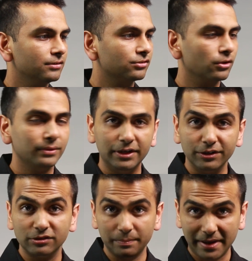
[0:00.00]
So
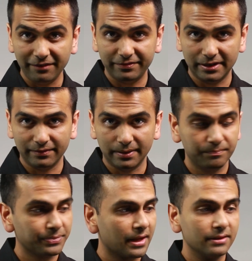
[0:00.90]
here's the benefit of it.
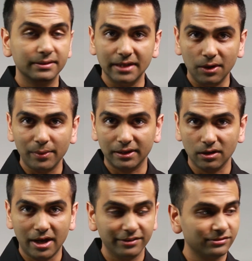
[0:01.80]
The deadweight
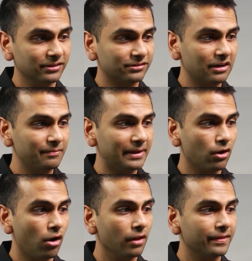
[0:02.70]
loss, instead of
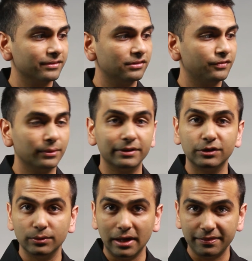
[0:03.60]
being all this if you were to
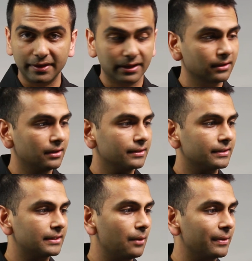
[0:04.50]
do nothing,
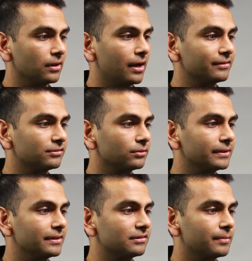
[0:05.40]
the deadweight loss is
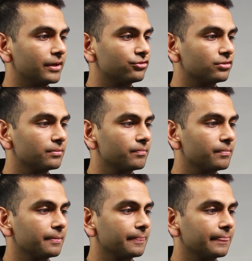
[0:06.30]
only this much,
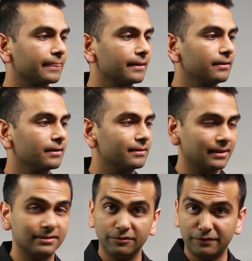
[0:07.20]
because
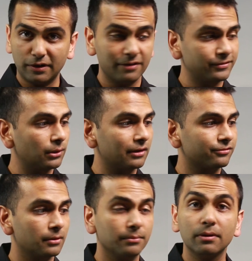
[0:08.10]
that's how far off you are
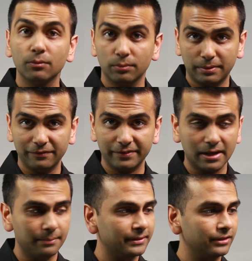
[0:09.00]
from perfect
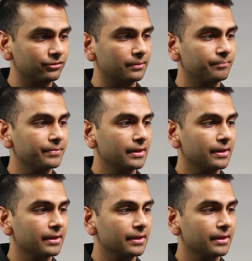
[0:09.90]
competition.